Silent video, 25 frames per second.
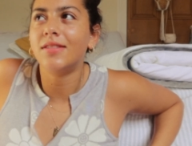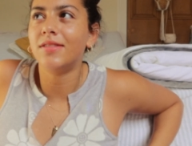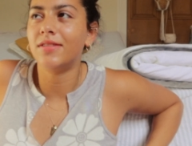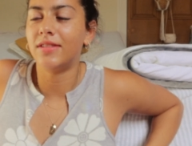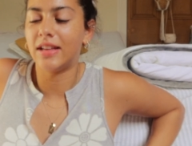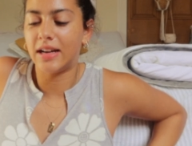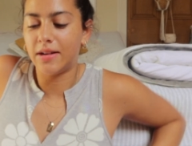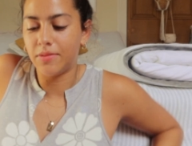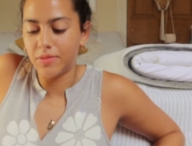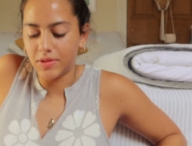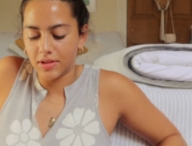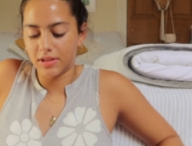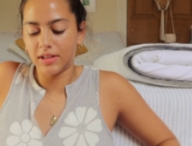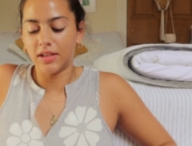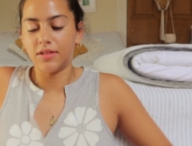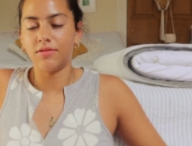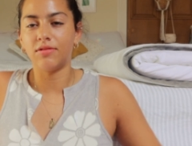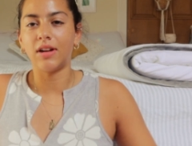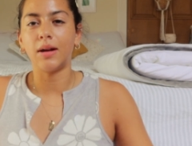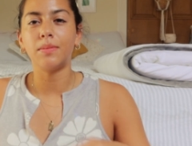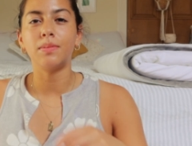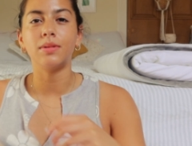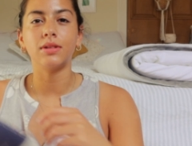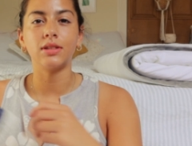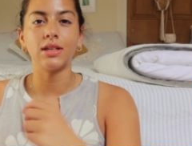that was like
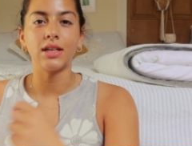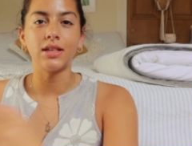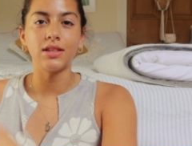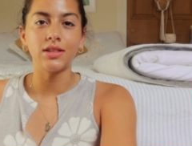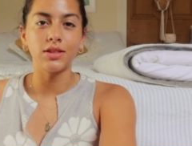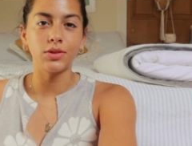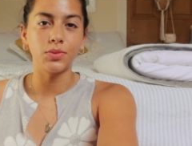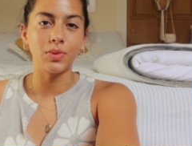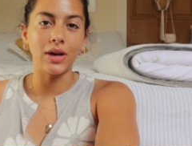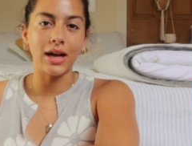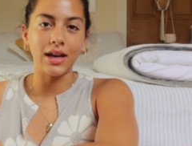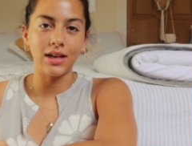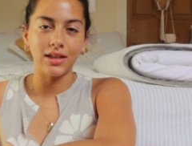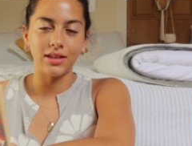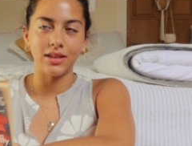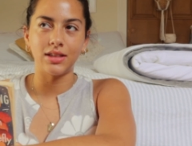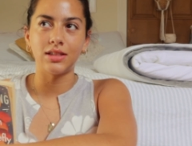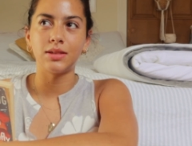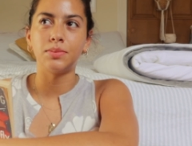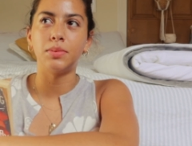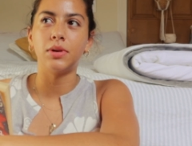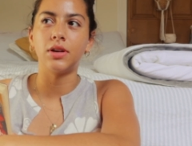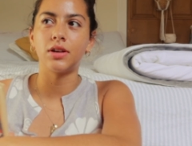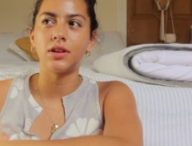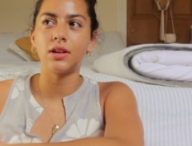represented well in
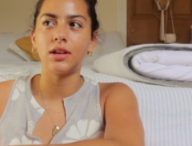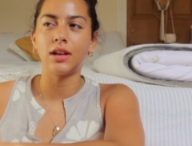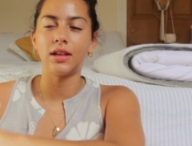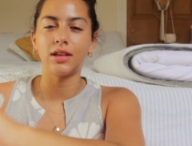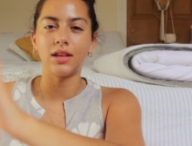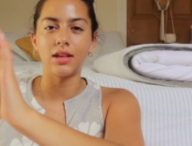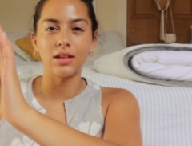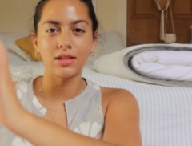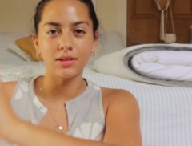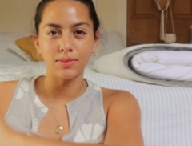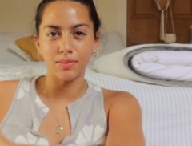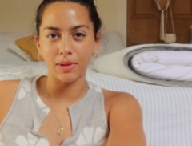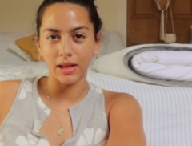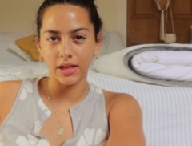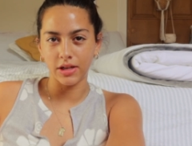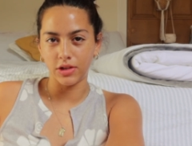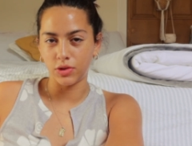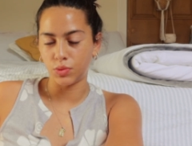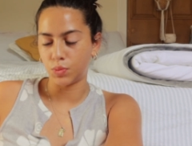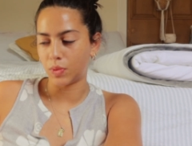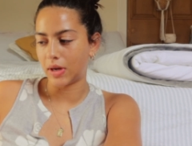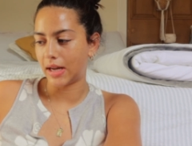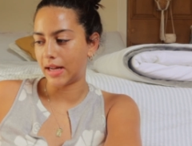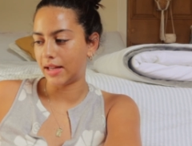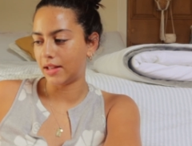this book and like
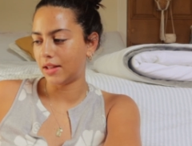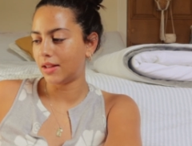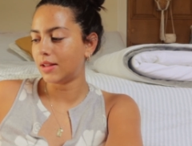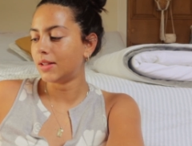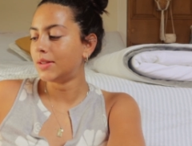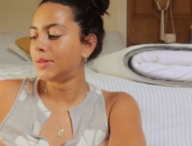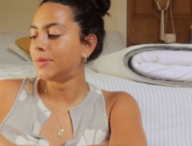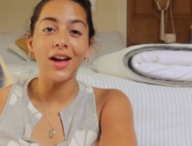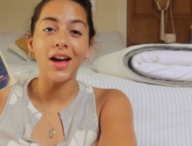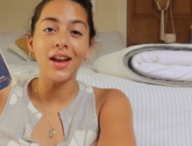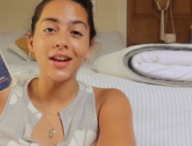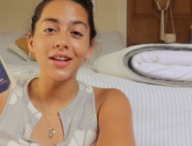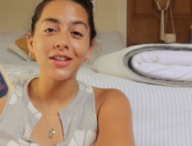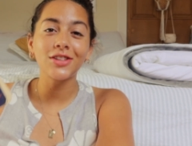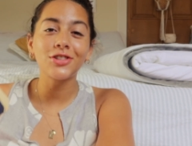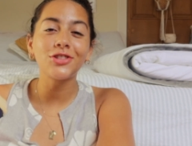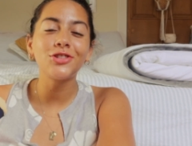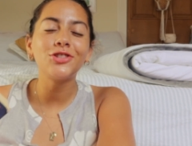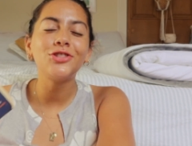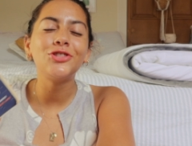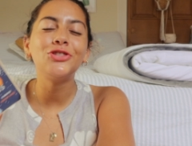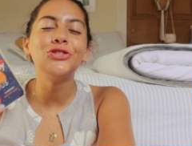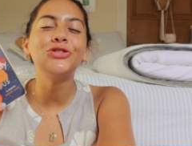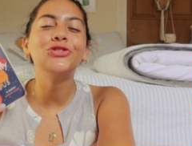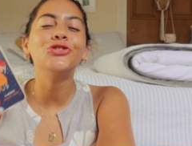explained well. An
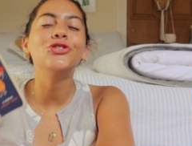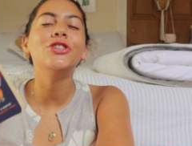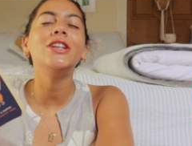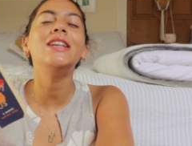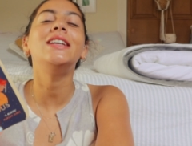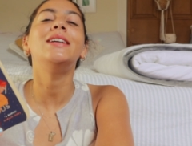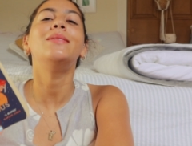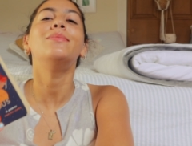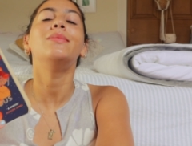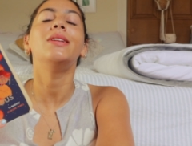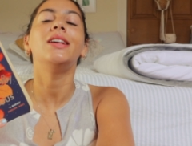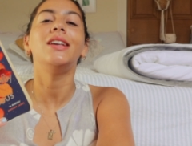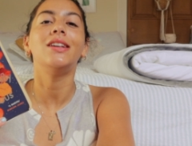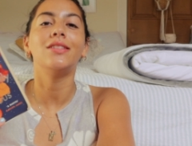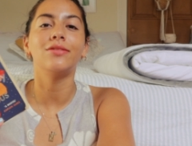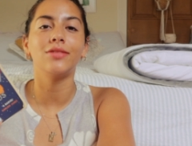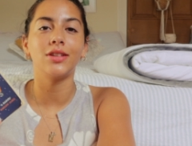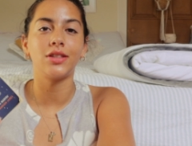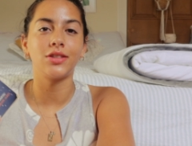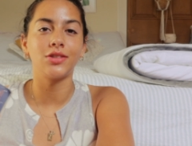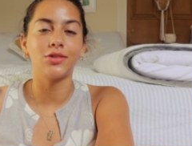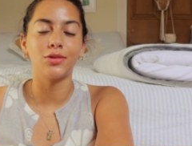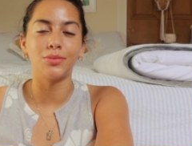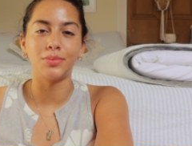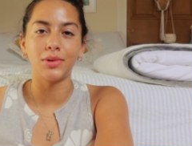extremely
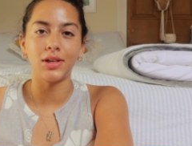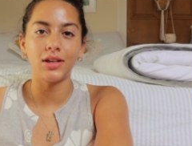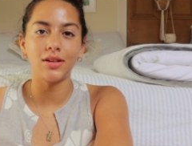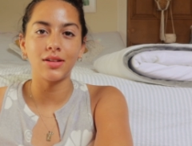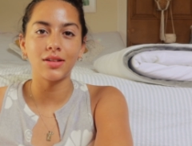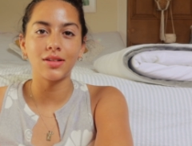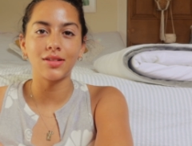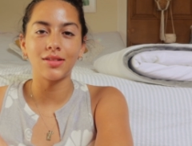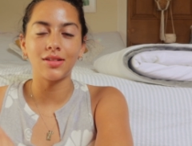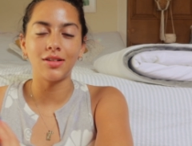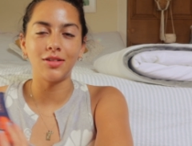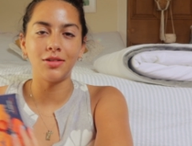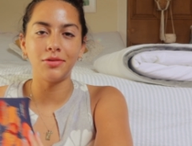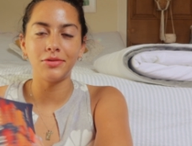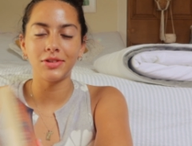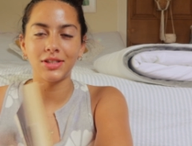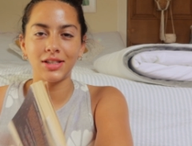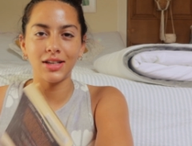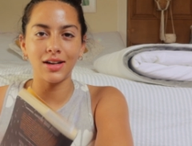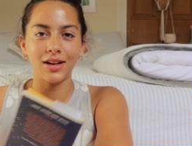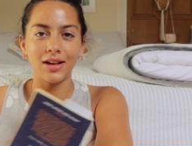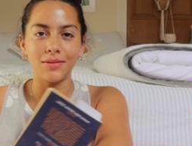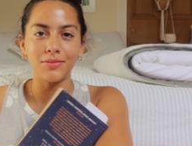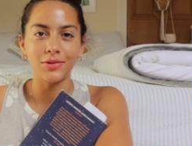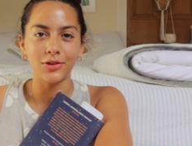original book.
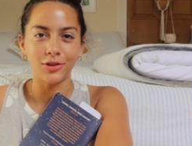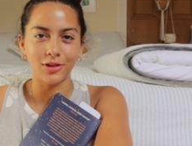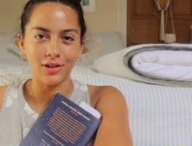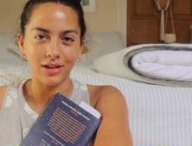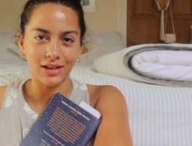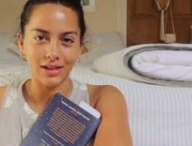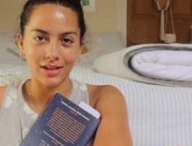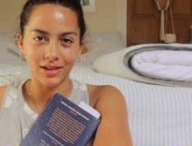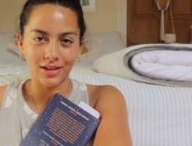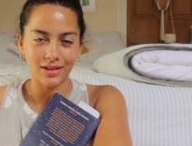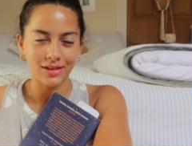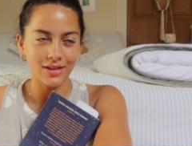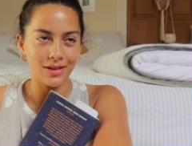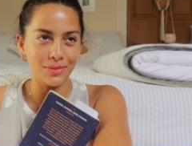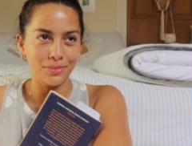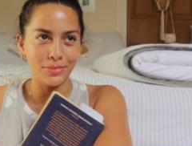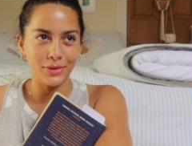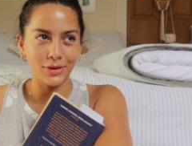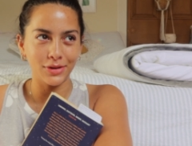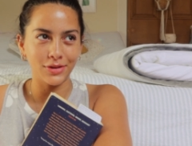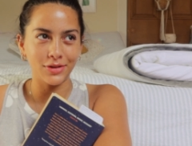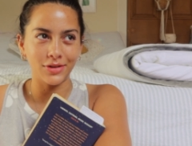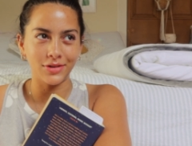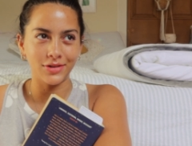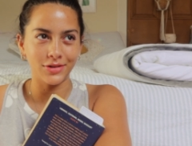Obviously I'm not like a
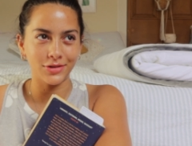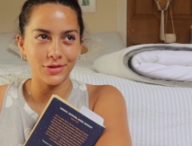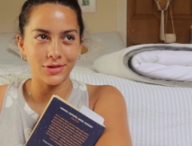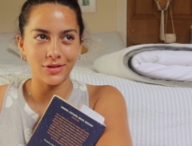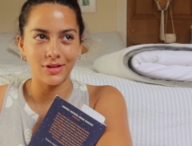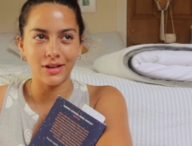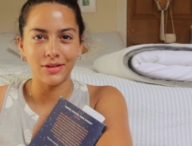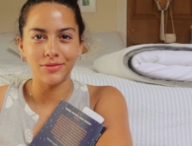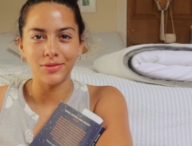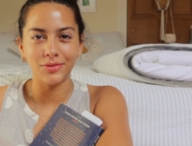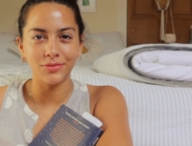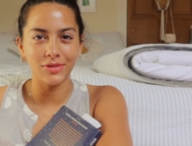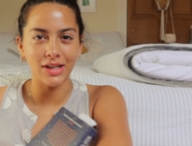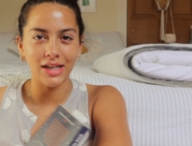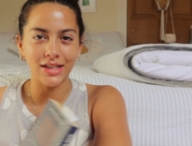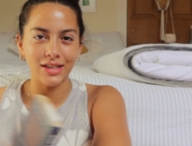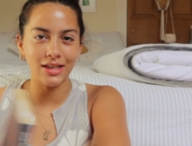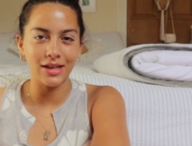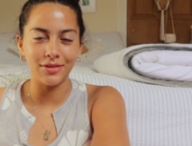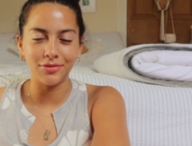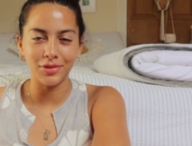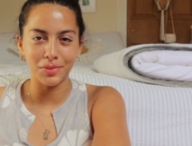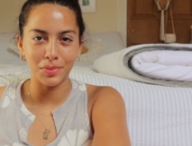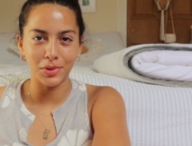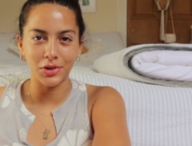book connoisseur, I haven't read
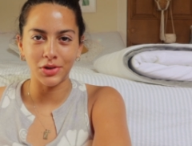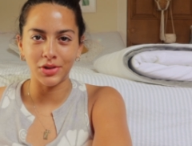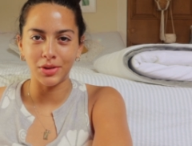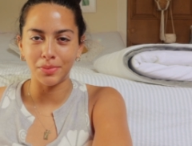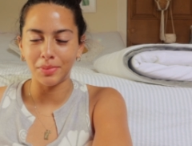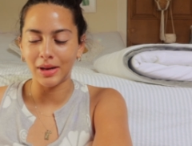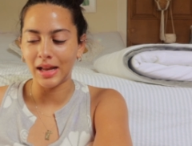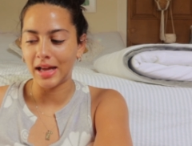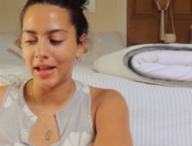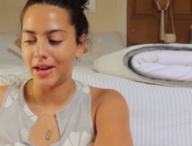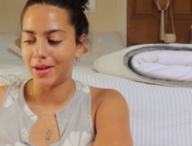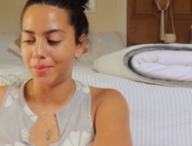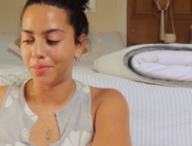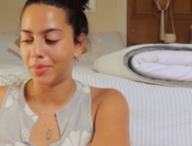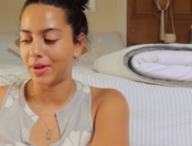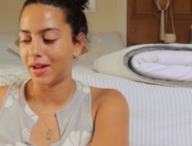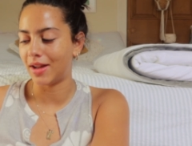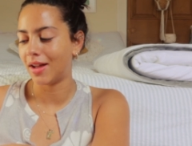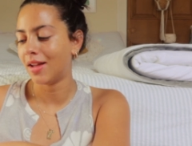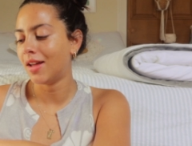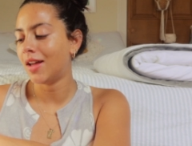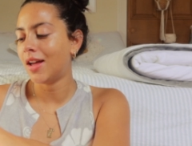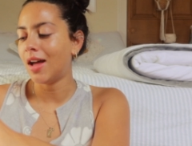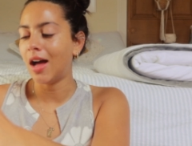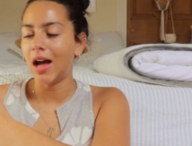every book on the planet,
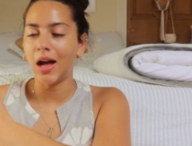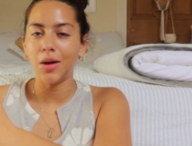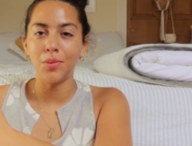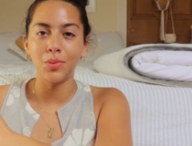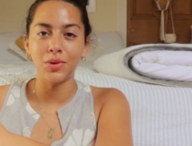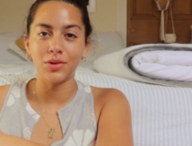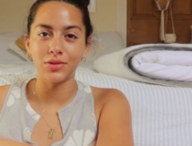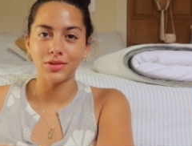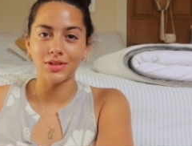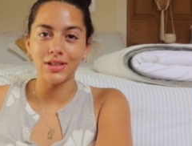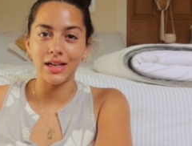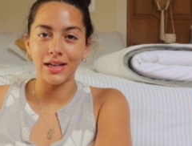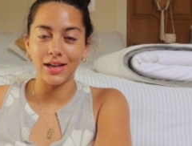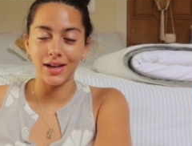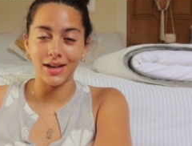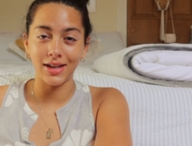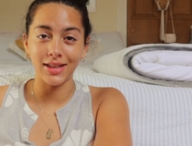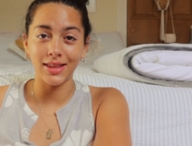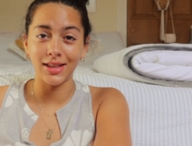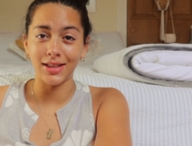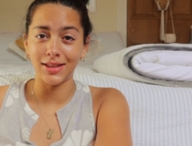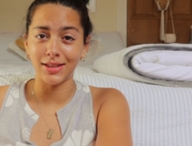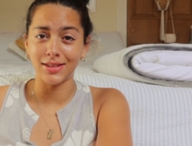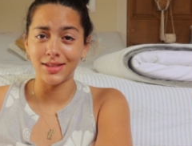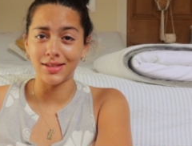but I will say I
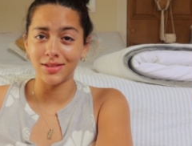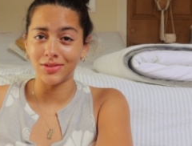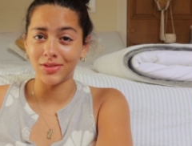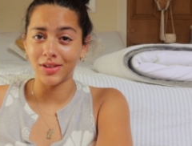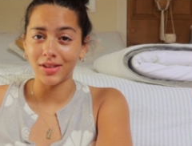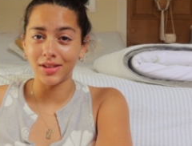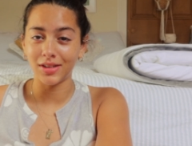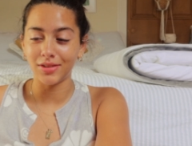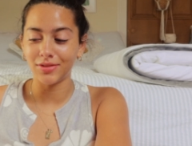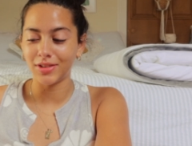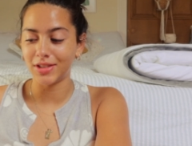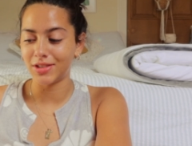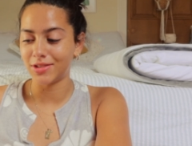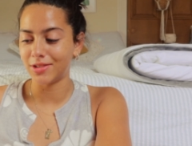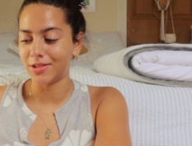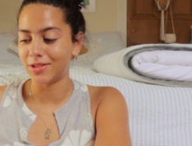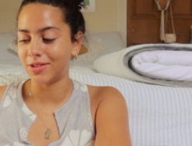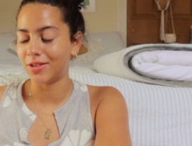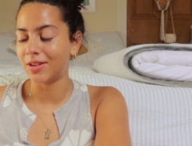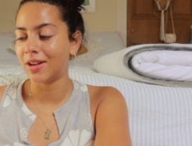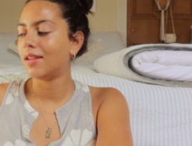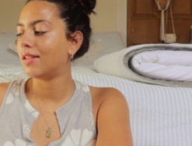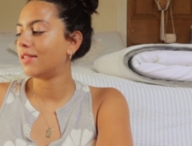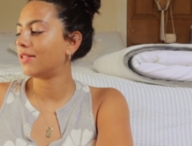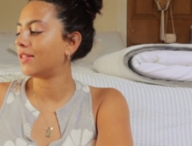think this is very
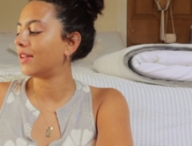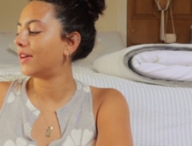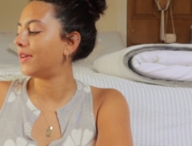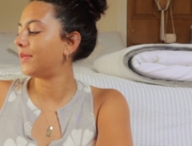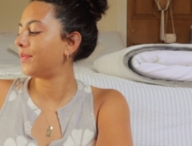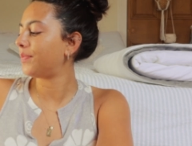original. So